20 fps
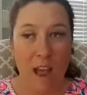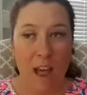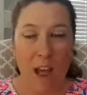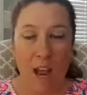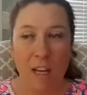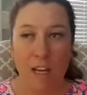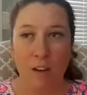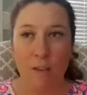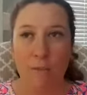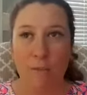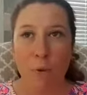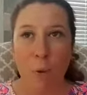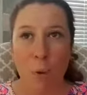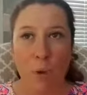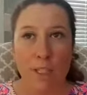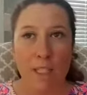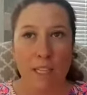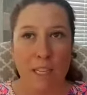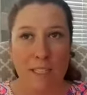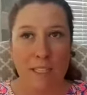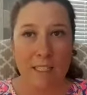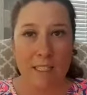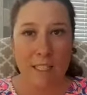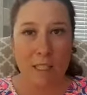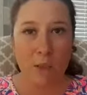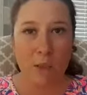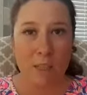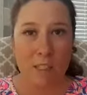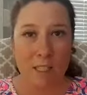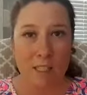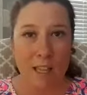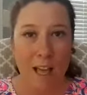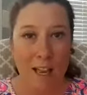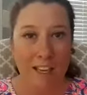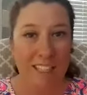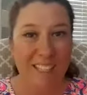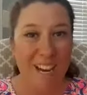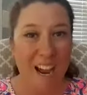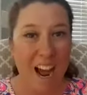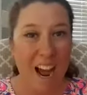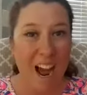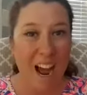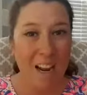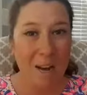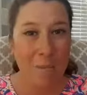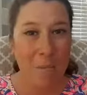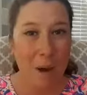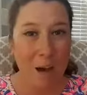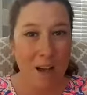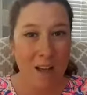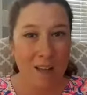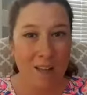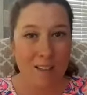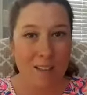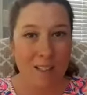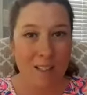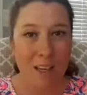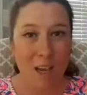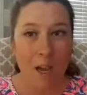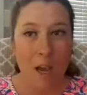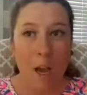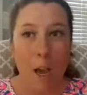I did fourteen deals in like nine months,